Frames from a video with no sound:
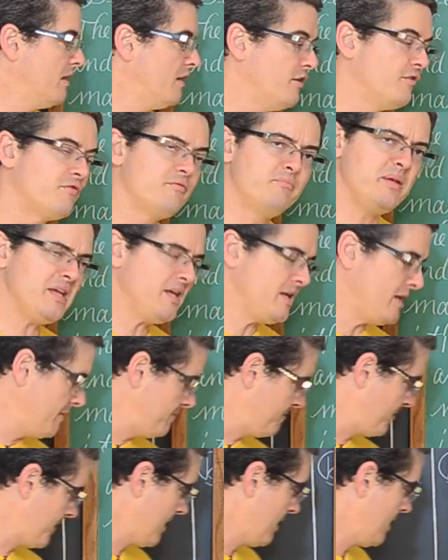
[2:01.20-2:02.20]
of
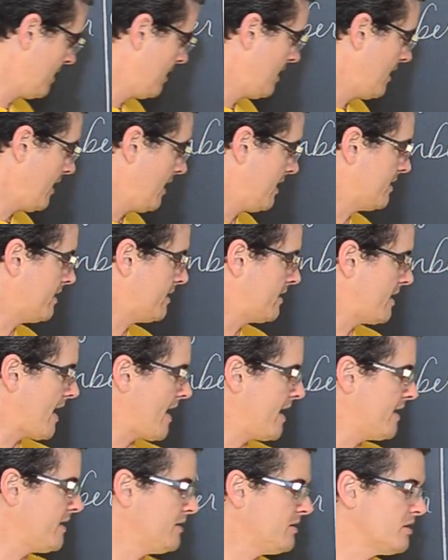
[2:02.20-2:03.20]
B, and then
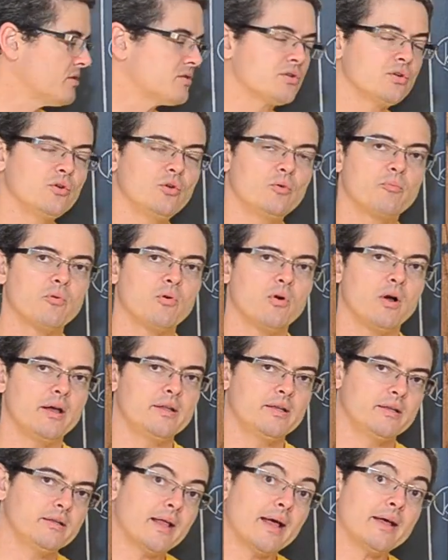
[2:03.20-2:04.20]
adding the two,
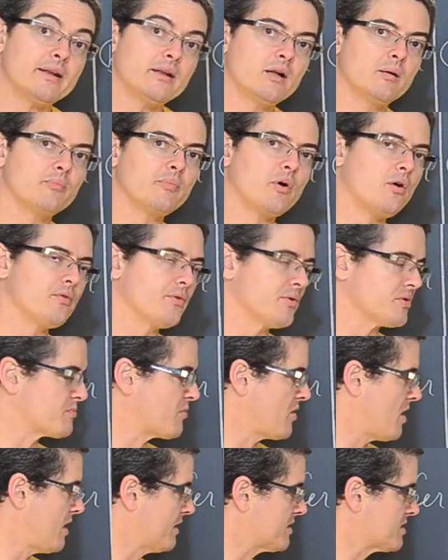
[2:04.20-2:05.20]
and then adding up all those
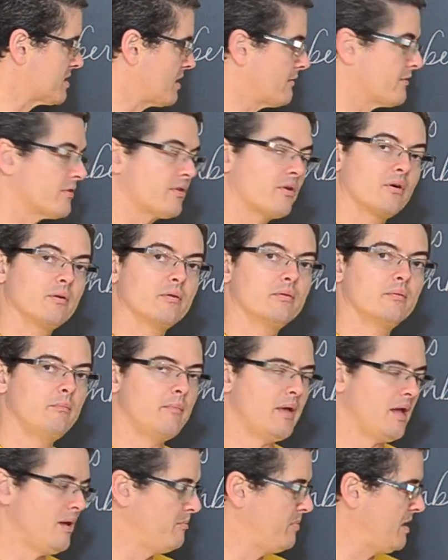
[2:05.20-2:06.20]
products, however there
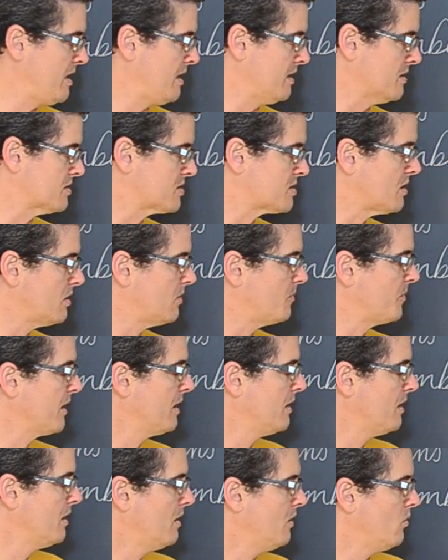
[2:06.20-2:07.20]
may be. So
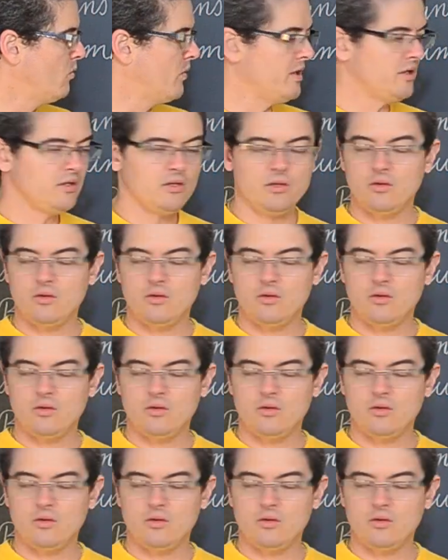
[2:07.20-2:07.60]
when